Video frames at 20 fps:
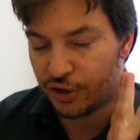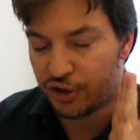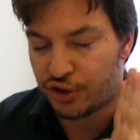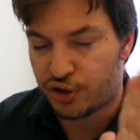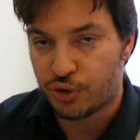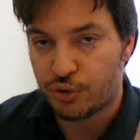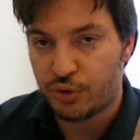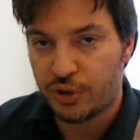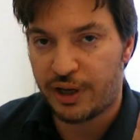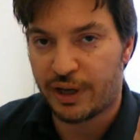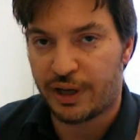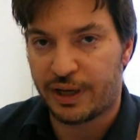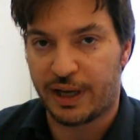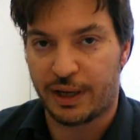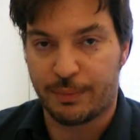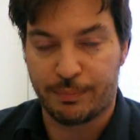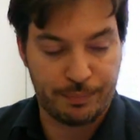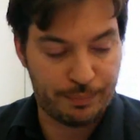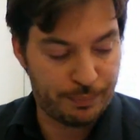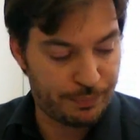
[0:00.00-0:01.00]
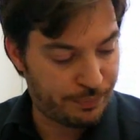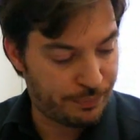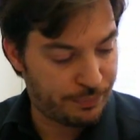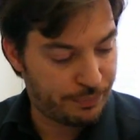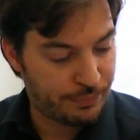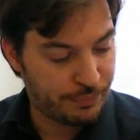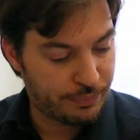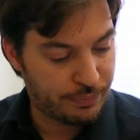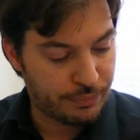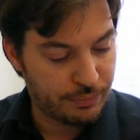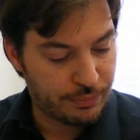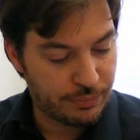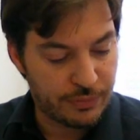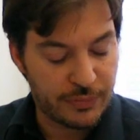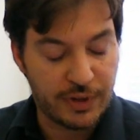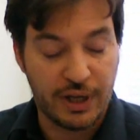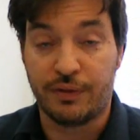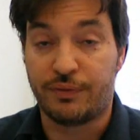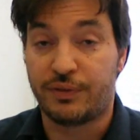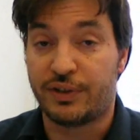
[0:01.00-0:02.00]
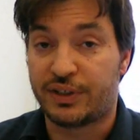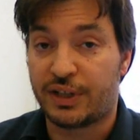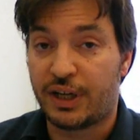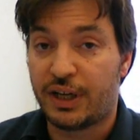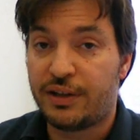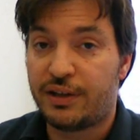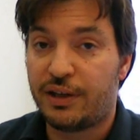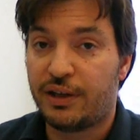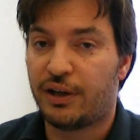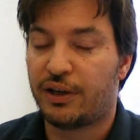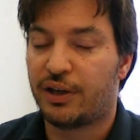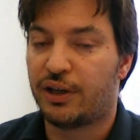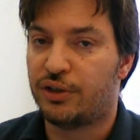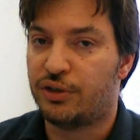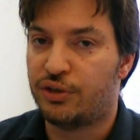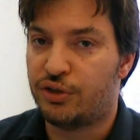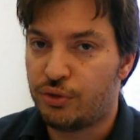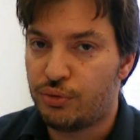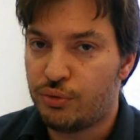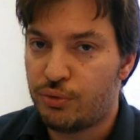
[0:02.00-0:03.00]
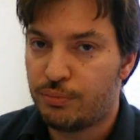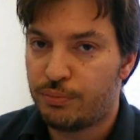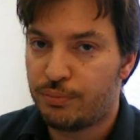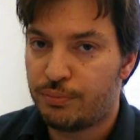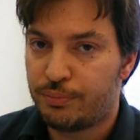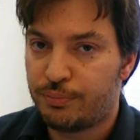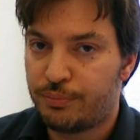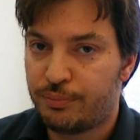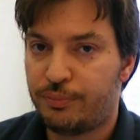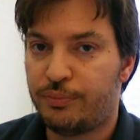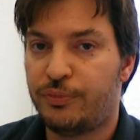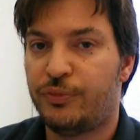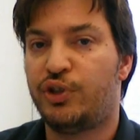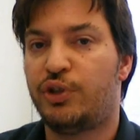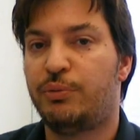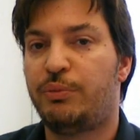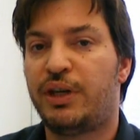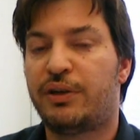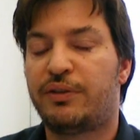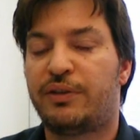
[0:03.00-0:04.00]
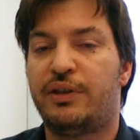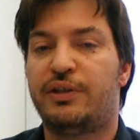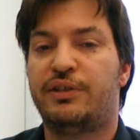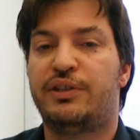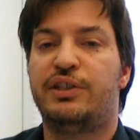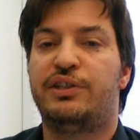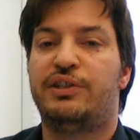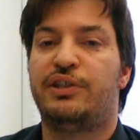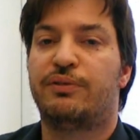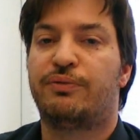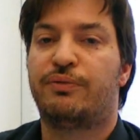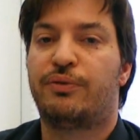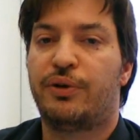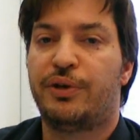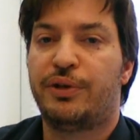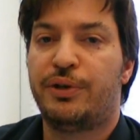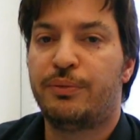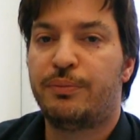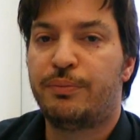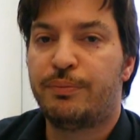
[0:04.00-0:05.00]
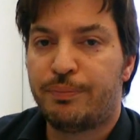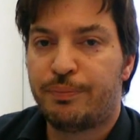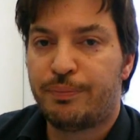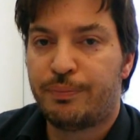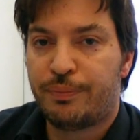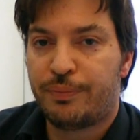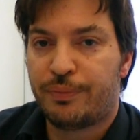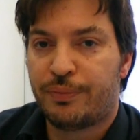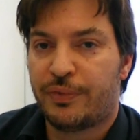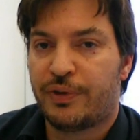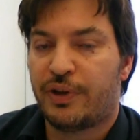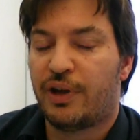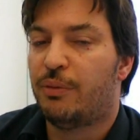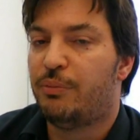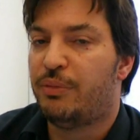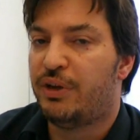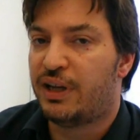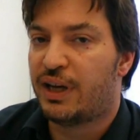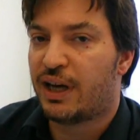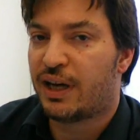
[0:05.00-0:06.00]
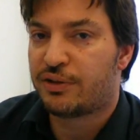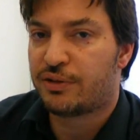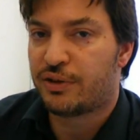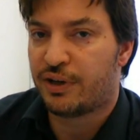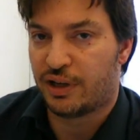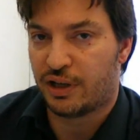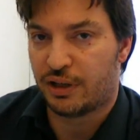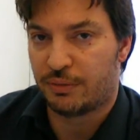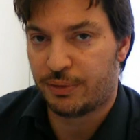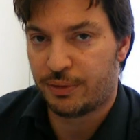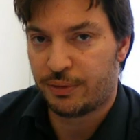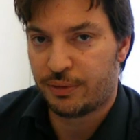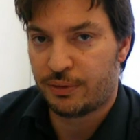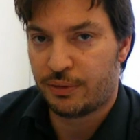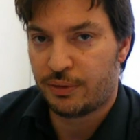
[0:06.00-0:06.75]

Truly I am. If there's anything I can do to make things easier for you, I'll be glad to help.